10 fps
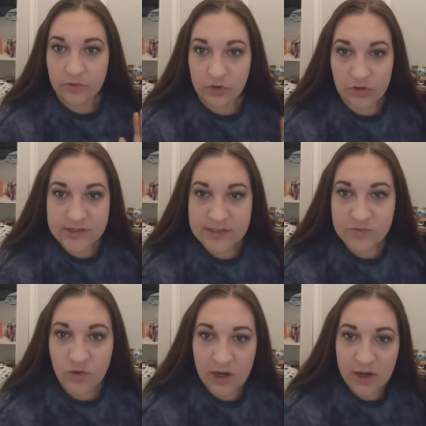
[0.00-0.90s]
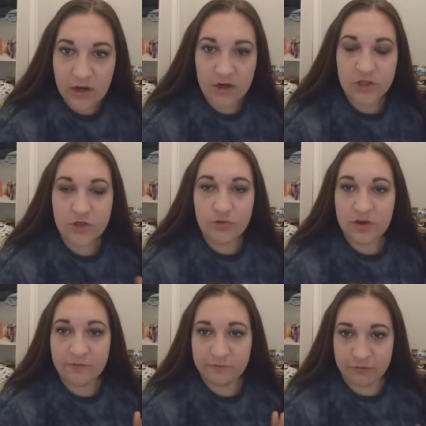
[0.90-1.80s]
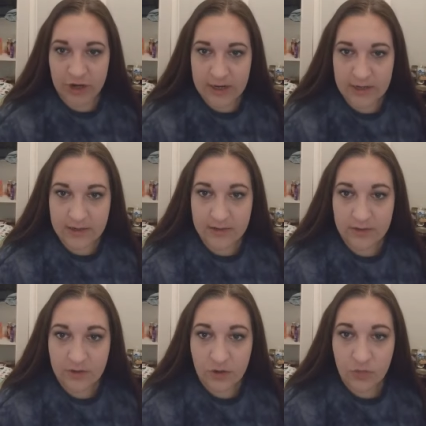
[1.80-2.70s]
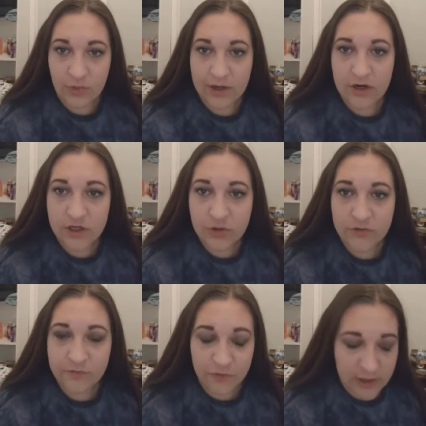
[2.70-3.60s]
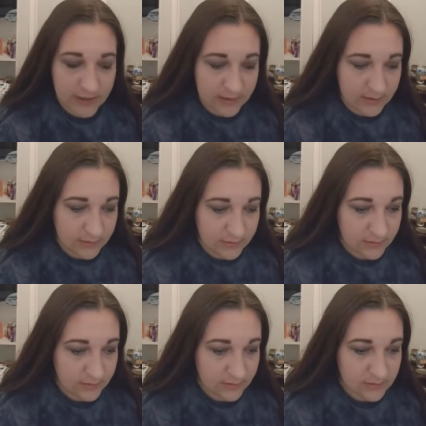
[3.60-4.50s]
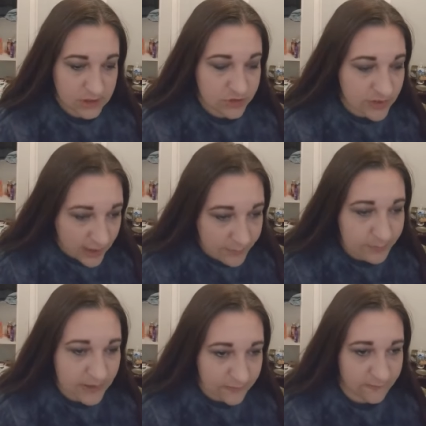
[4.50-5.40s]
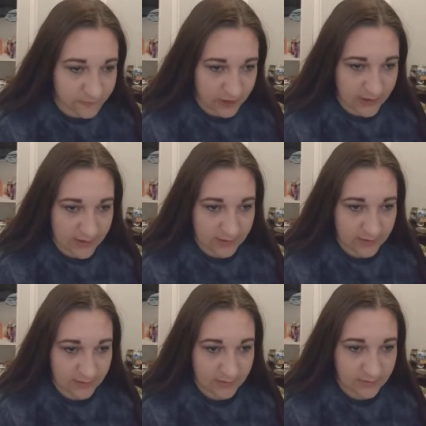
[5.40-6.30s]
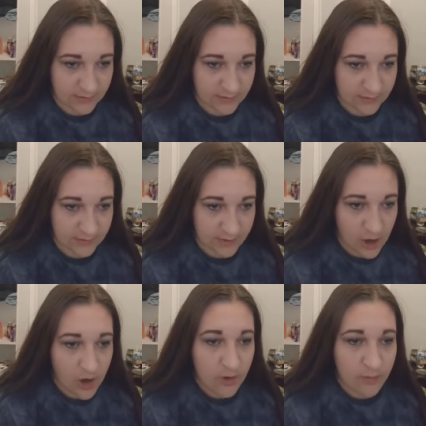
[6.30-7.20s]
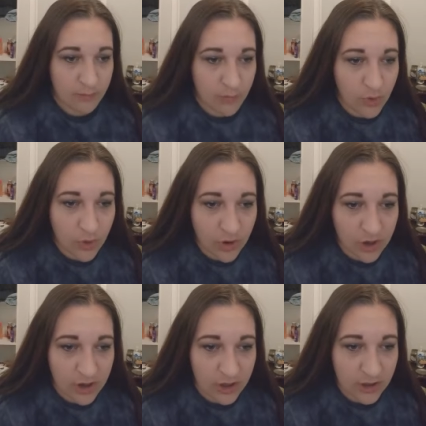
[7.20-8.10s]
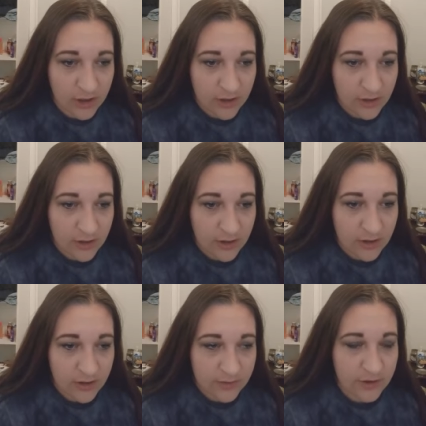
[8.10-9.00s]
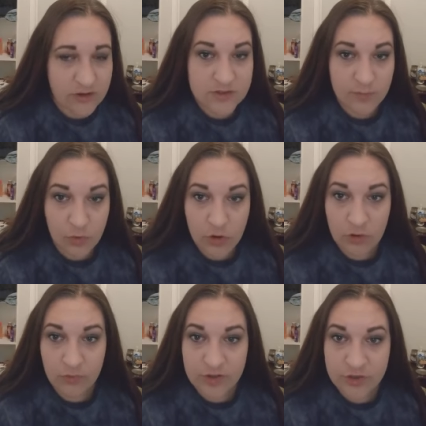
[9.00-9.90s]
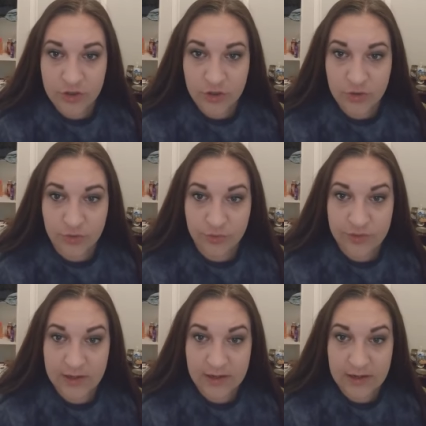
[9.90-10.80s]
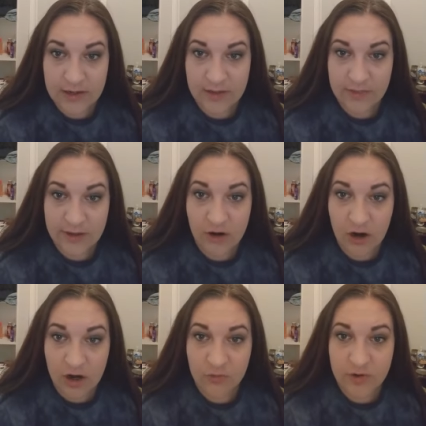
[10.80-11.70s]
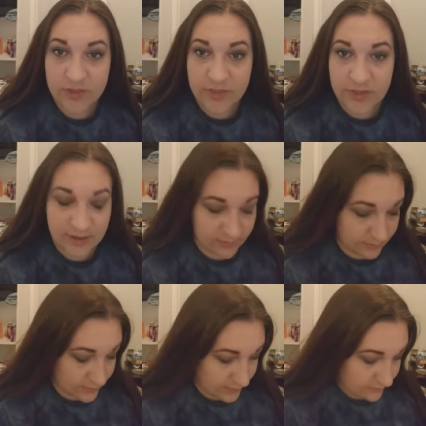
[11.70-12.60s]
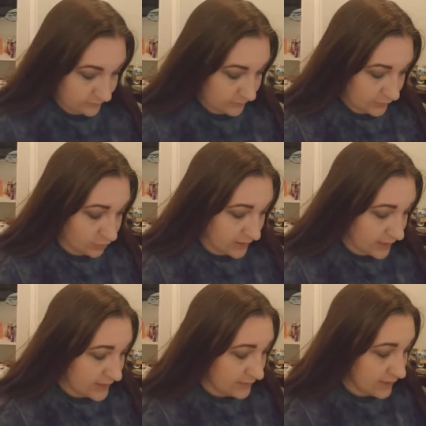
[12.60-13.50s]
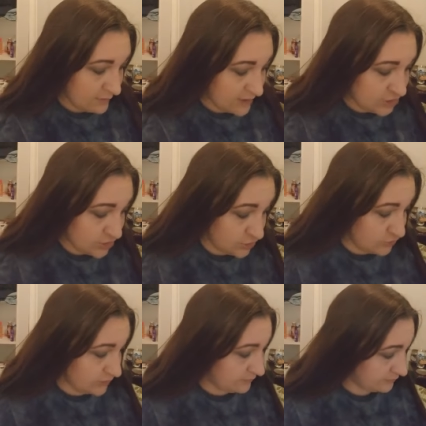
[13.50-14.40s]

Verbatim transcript: The Lord says, Why are you afraid? Why are you afraid? Do not be afraid. More. There is more with you than it, there are with them. Okay, he led me to